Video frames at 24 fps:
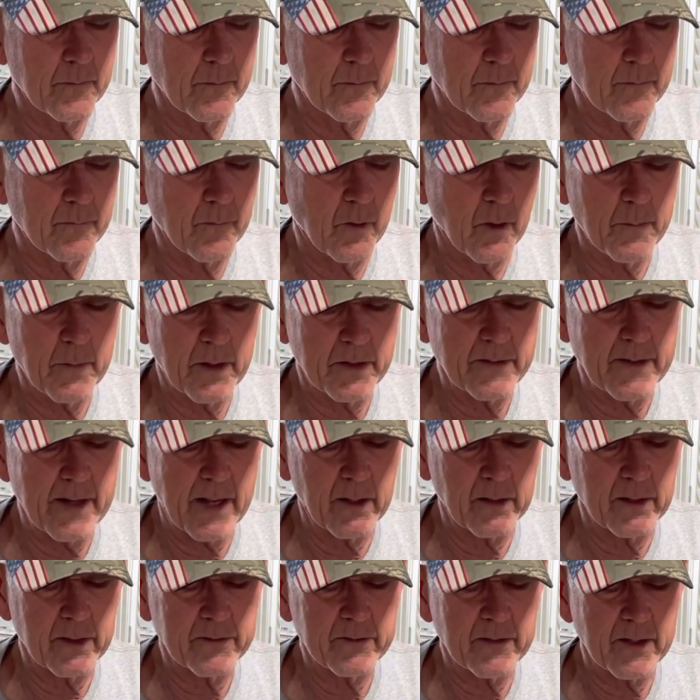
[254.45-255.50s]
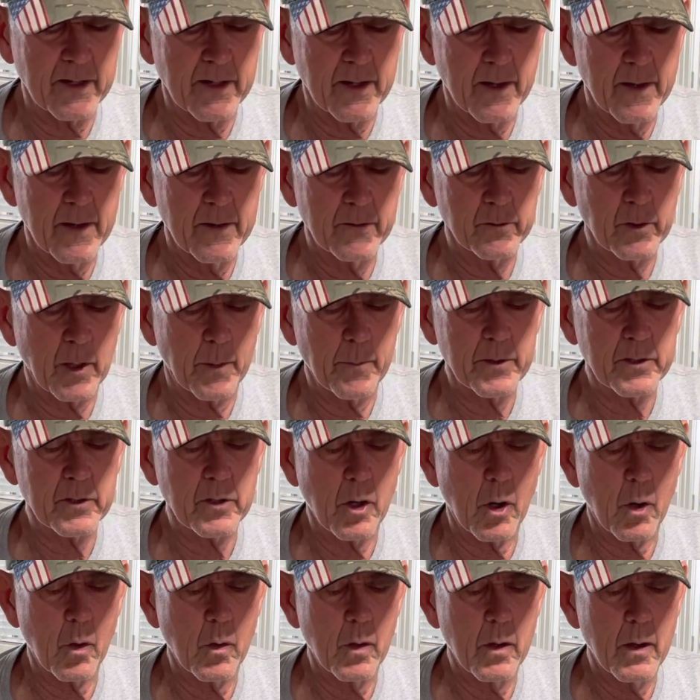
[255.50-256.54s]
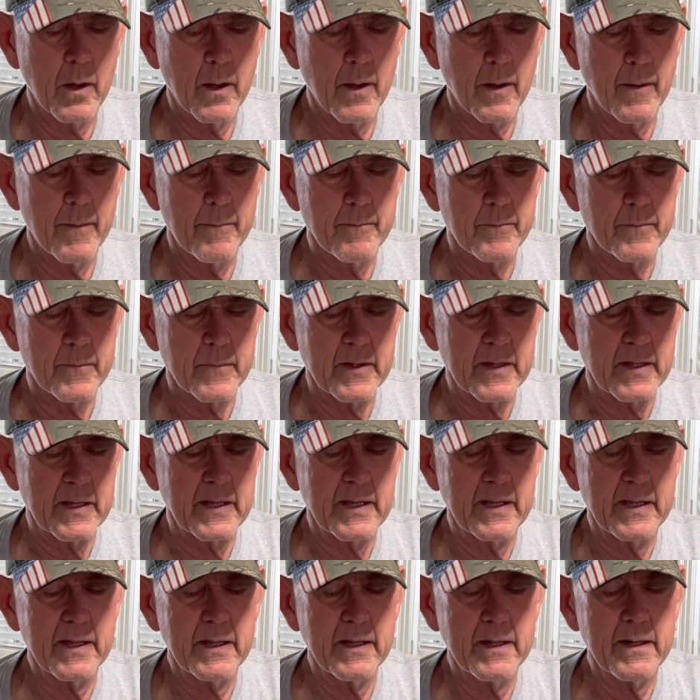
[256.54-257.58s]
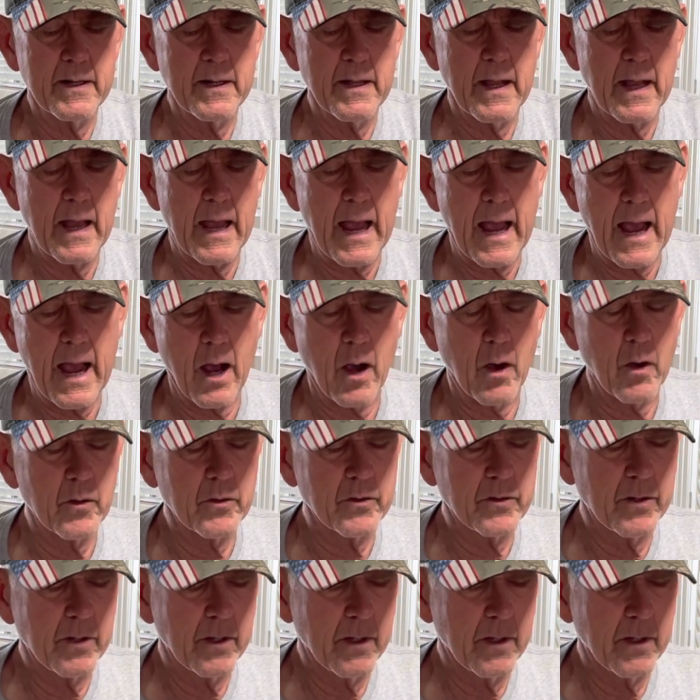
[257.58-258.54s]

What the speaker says: very much now. Let's see. So I'm going to go in, out,